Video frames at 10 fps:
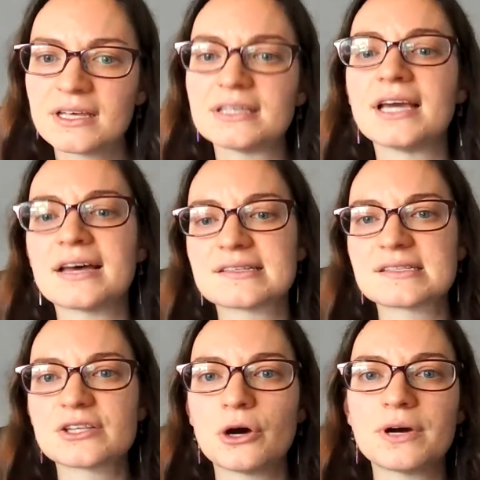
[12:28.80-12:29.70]
Yes.
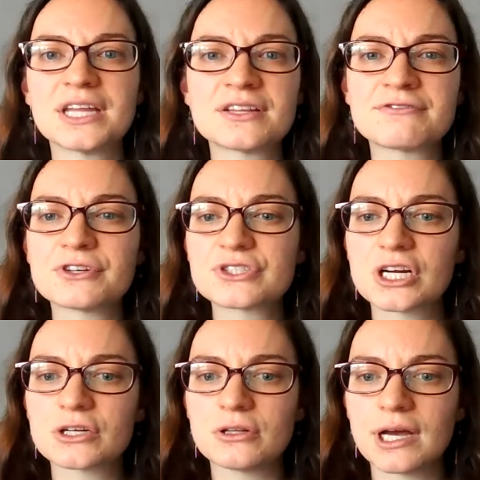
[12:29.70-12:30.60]
So in the first
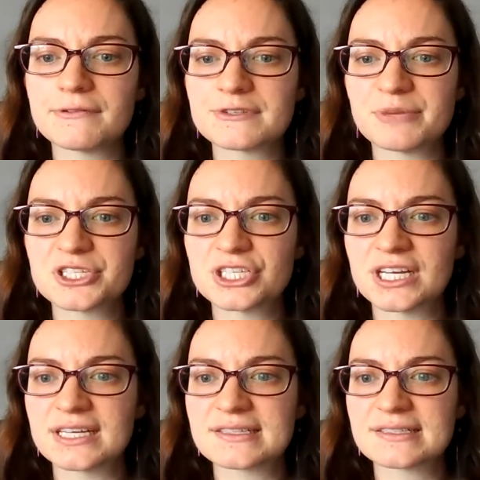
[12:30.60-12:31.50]
article I was
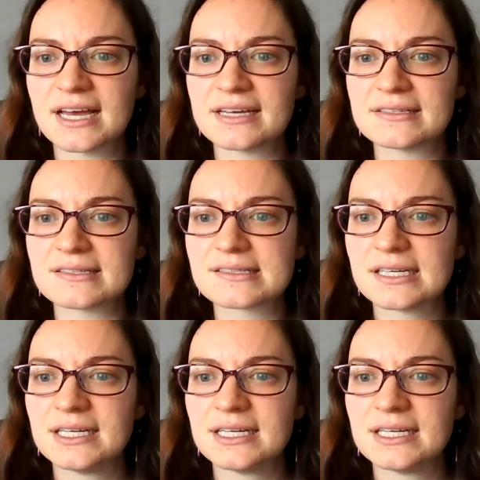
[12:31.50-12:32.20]
mentioning, it says